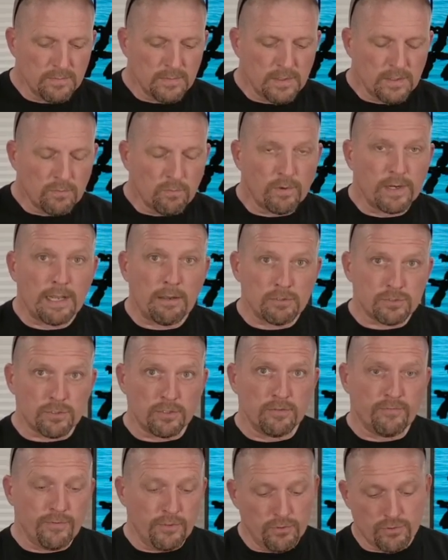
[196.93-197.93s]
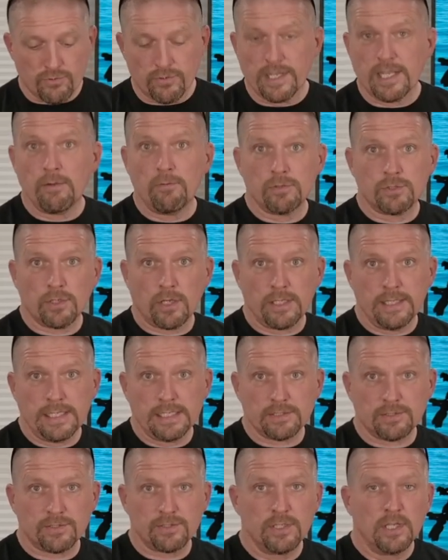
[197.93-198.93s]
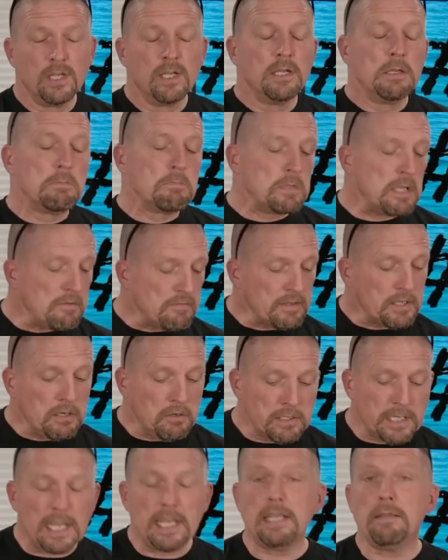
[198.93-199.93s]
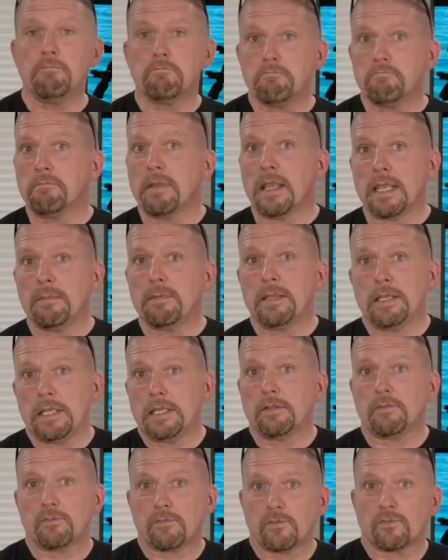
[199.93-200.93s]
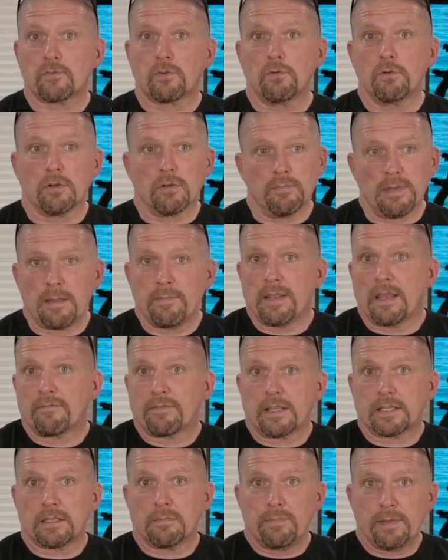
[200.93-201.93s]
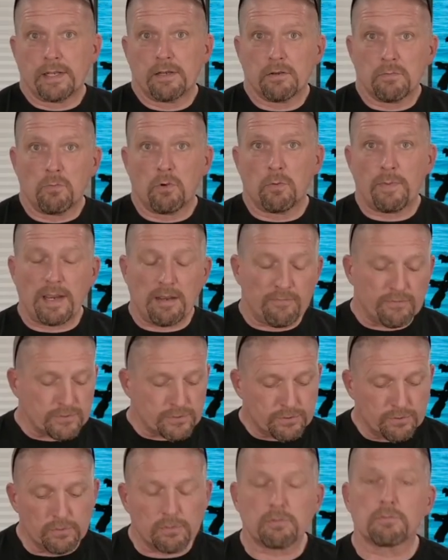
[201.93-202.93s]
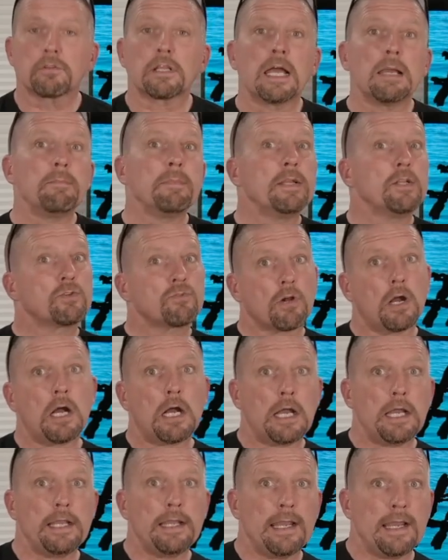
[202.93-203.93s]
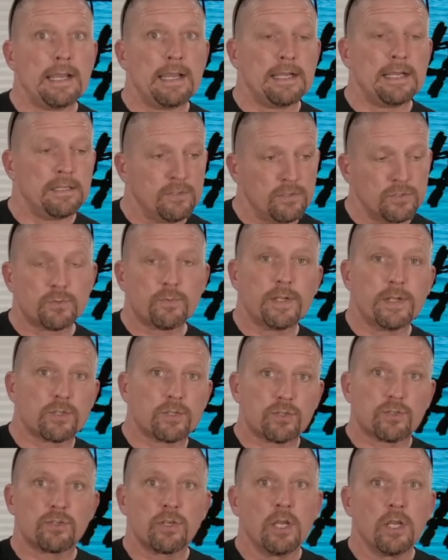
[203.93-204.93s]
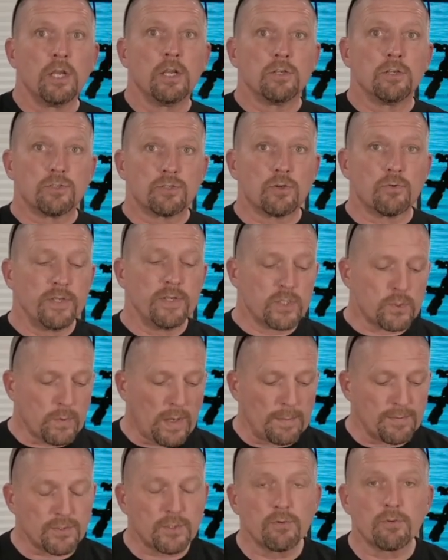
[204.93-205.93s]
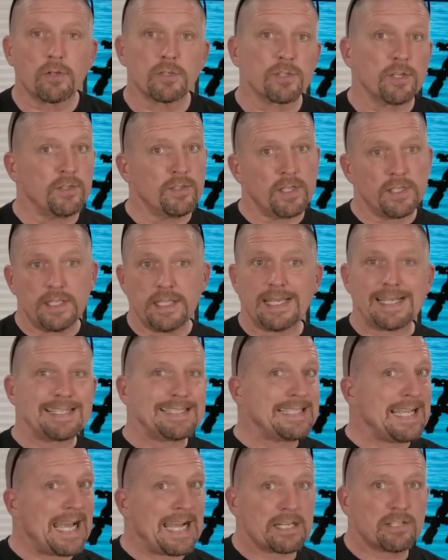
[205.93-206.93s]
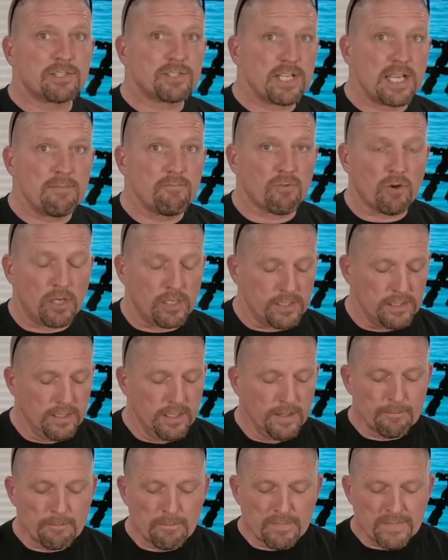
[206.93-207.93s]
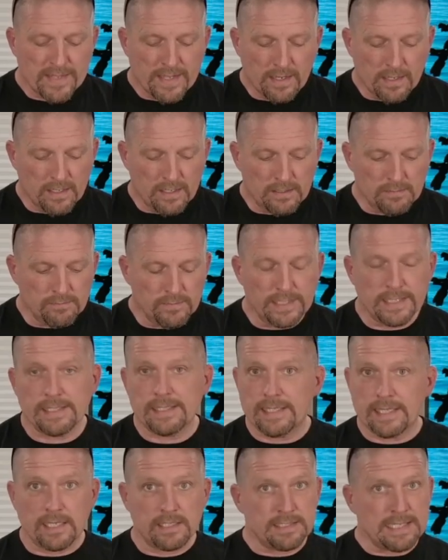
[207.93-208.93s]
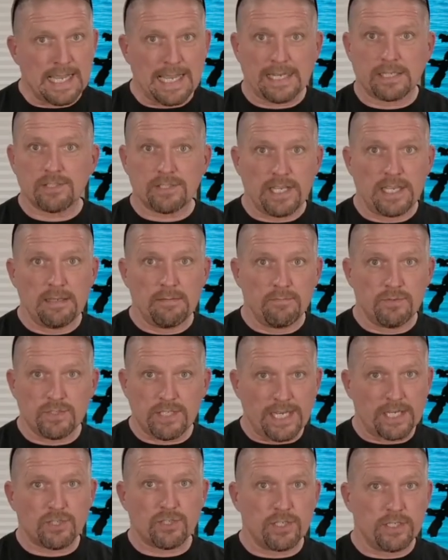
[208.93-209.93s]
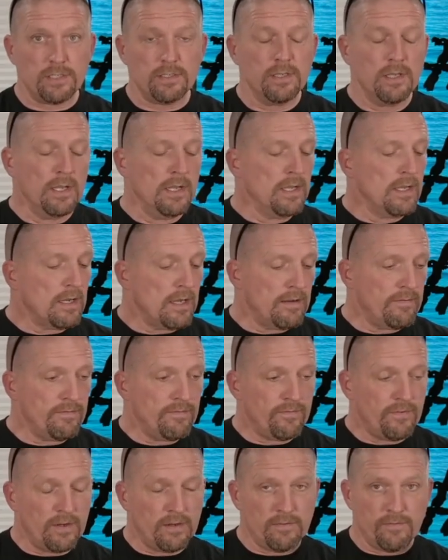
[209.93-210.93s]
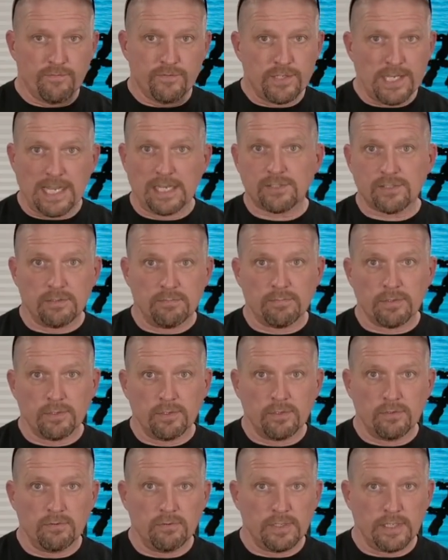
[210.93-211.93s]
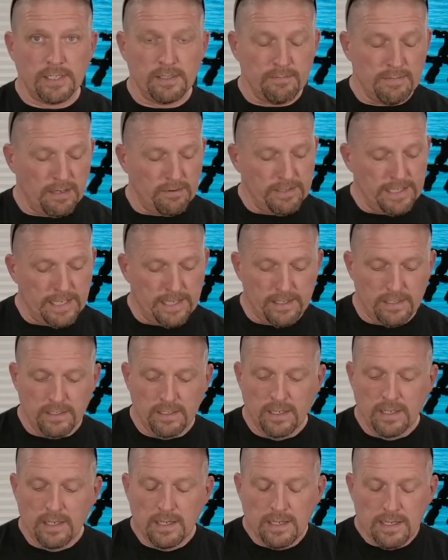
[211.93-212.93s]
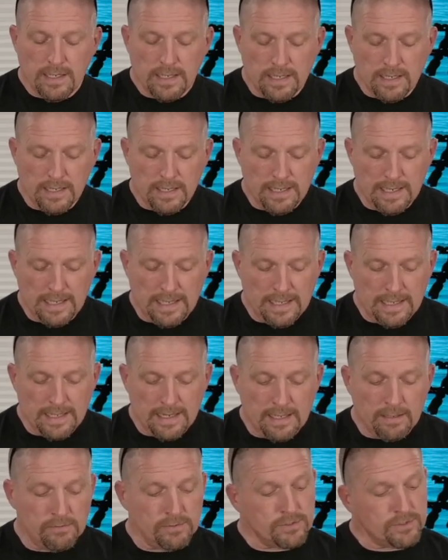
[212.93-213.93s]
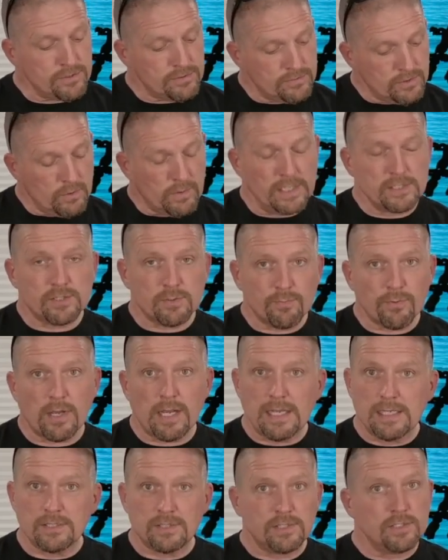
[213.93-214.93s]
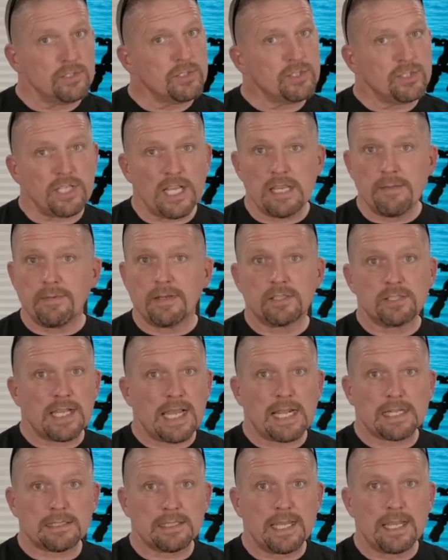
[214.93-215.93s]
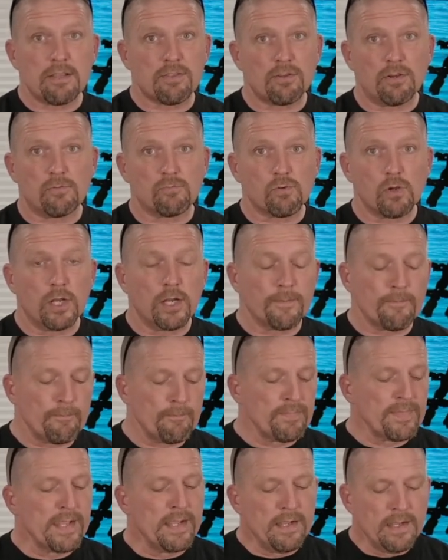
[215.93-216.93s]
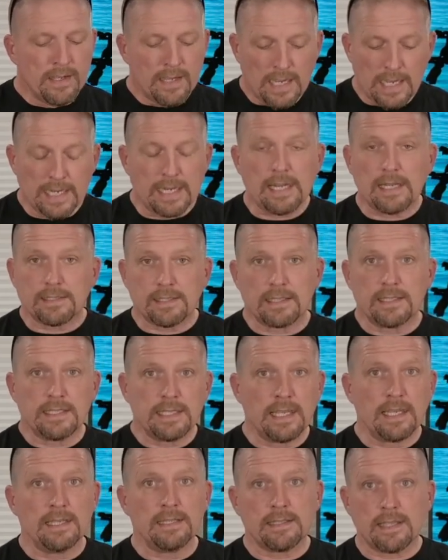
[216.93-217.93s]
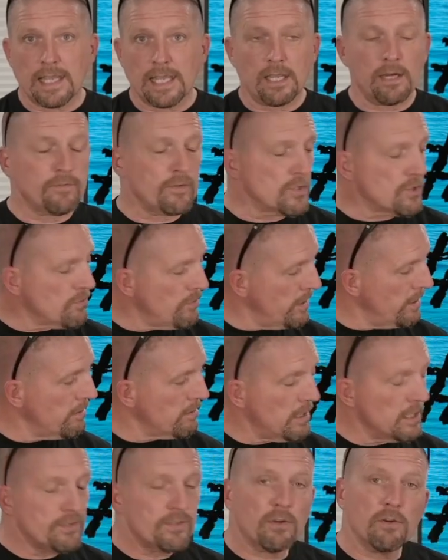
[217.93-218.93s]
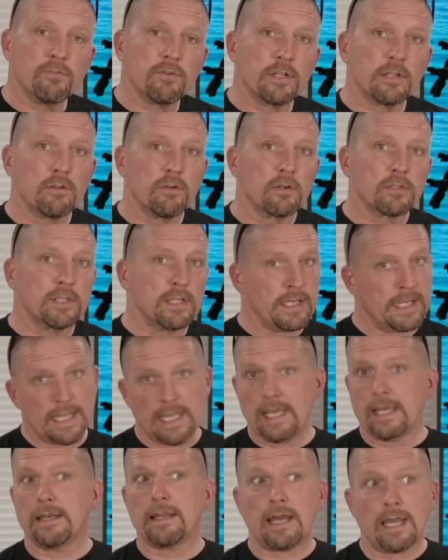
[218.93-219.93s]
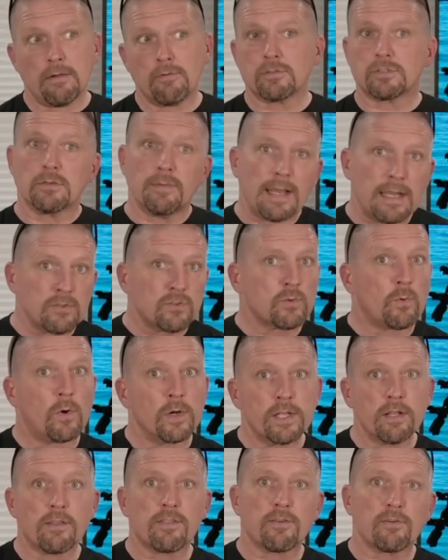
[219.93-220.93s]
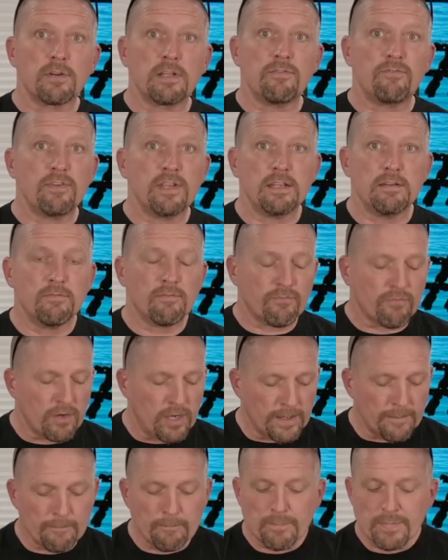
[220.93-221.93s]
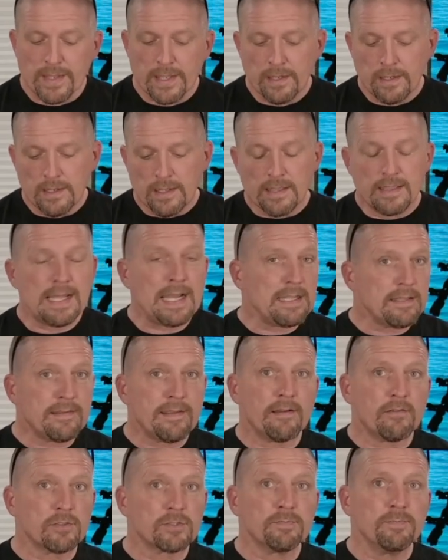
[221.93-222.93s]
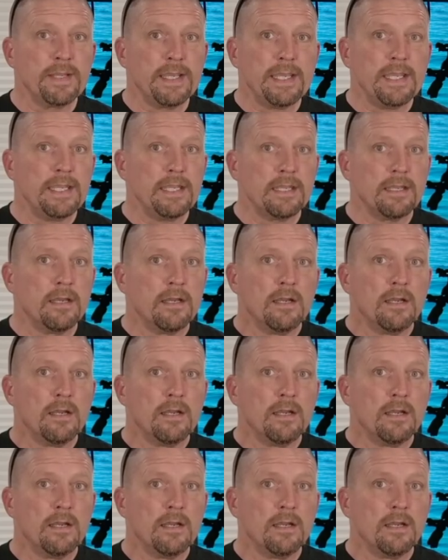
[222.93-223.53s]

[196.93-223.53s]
When I was on the Future and he was on this. Then I figured, okay, maybe it's the scooter. Maybe I've got the bigger, more powerful scooter. Let me try and switch. So we swapped scooters and did the exact same run in the exact same section of Jackson Blue in Mariana. And I was quite surprised. Same exact length on run. I got to the end. I got off the trigger. I turned and looked. And again, I was about 20 or 30 feet in front. That tells me